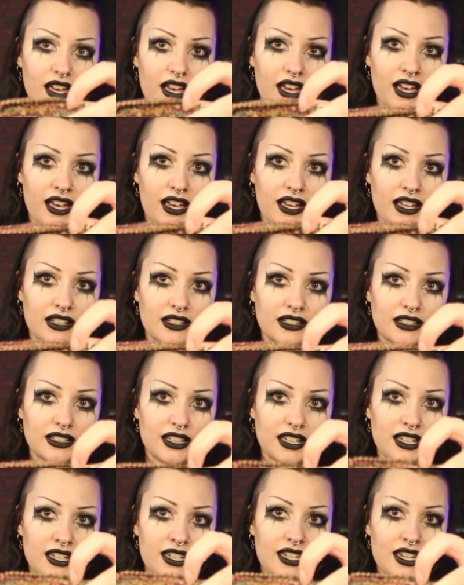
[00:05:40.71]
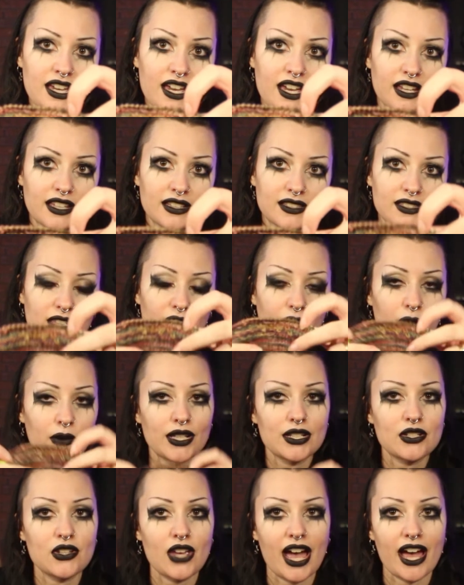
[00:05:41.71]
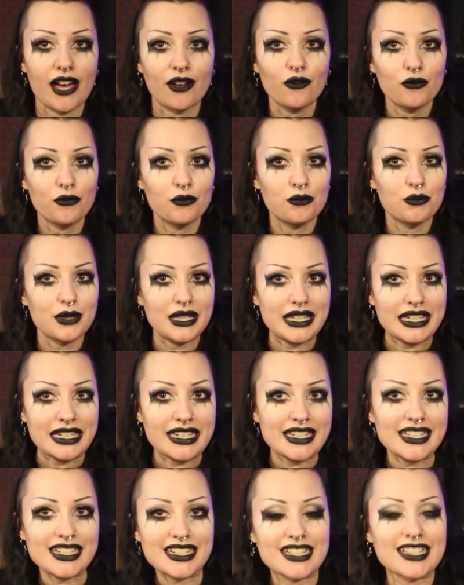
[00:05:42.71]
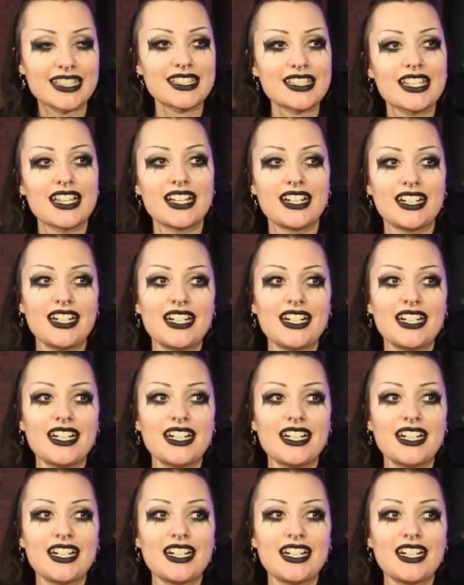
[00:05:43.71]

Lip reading: And yeah, it's going to have beads.